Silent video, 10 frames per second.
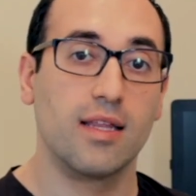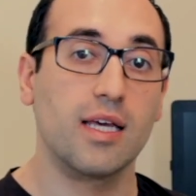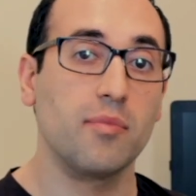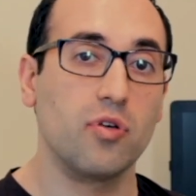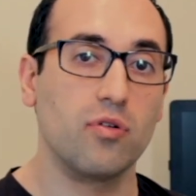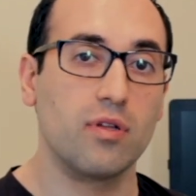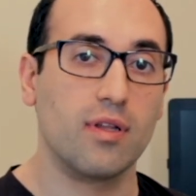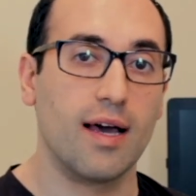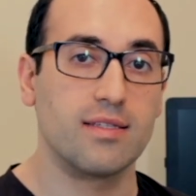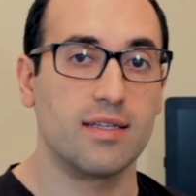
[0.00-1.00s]
They can be
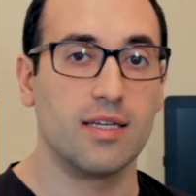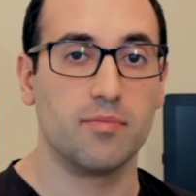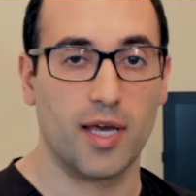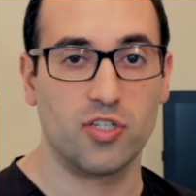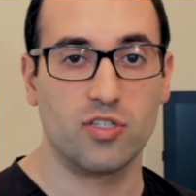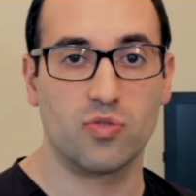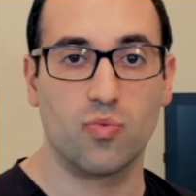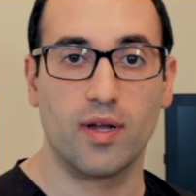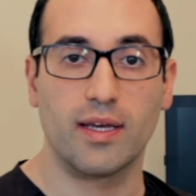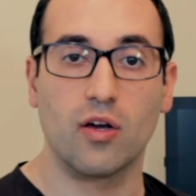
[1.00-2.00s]
utilized in
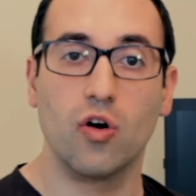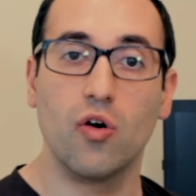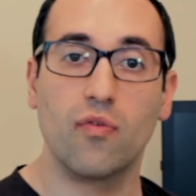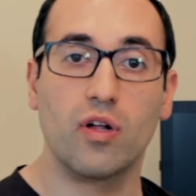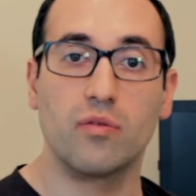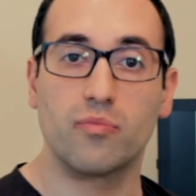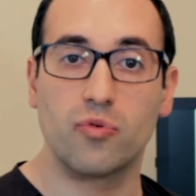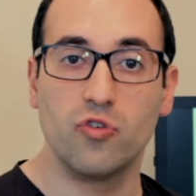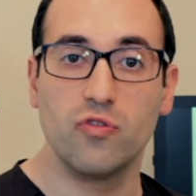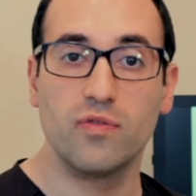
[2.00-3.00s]
patients wanting overall
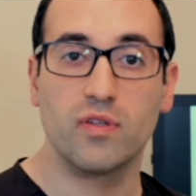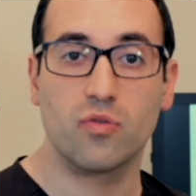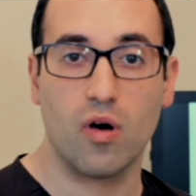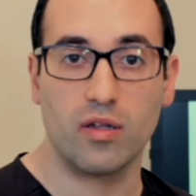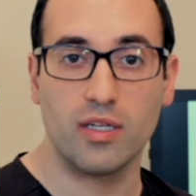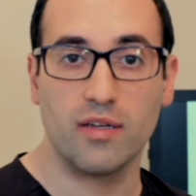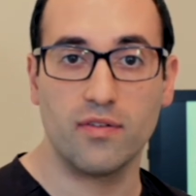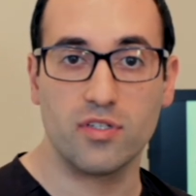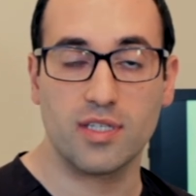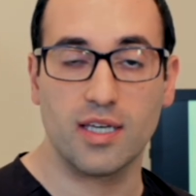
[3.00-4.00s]
improved quality
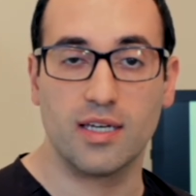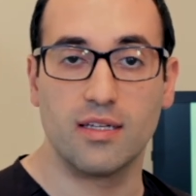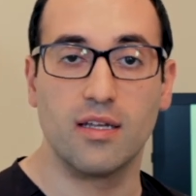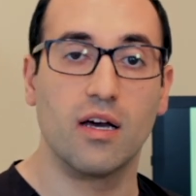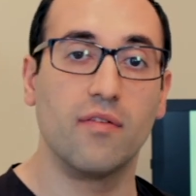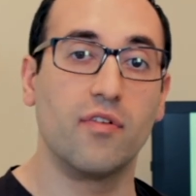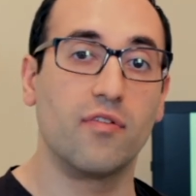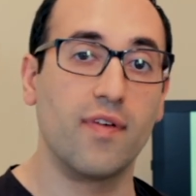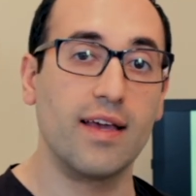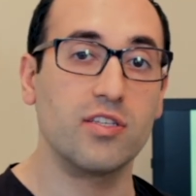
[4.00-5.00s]
of their skin, of
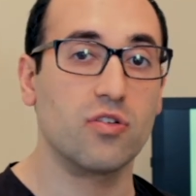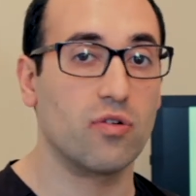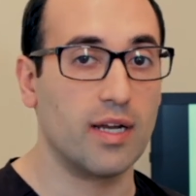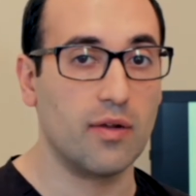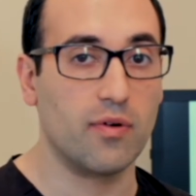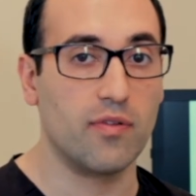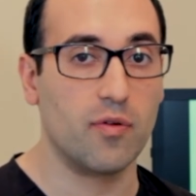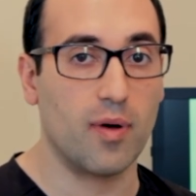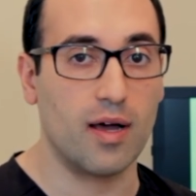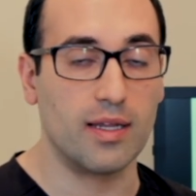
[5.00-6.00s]
their face, or anywhere of
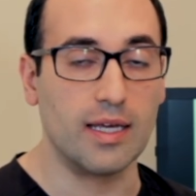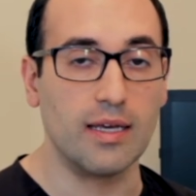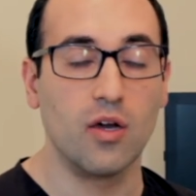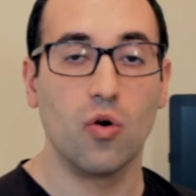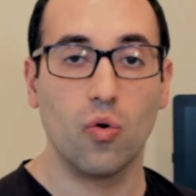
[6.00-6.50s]
their body,